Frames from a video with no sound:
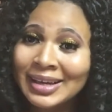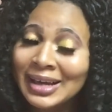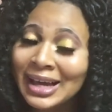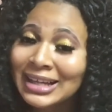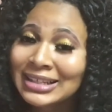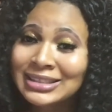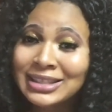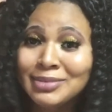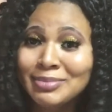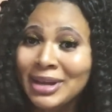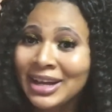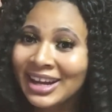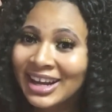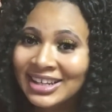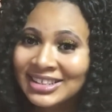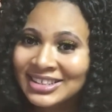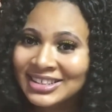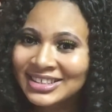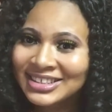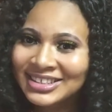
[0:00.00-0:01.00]
Attend my
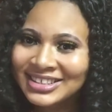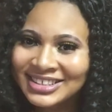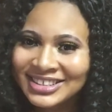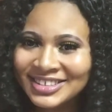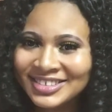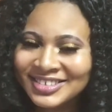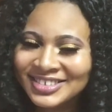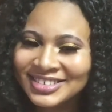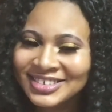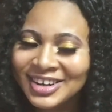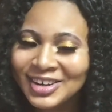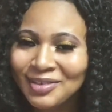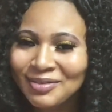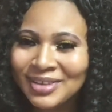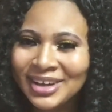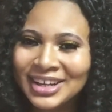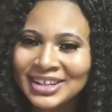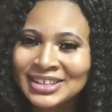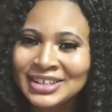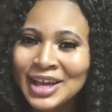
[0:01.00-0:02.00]
classes, you know, all of
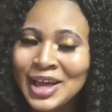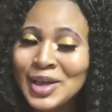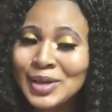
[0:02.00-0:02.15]
that.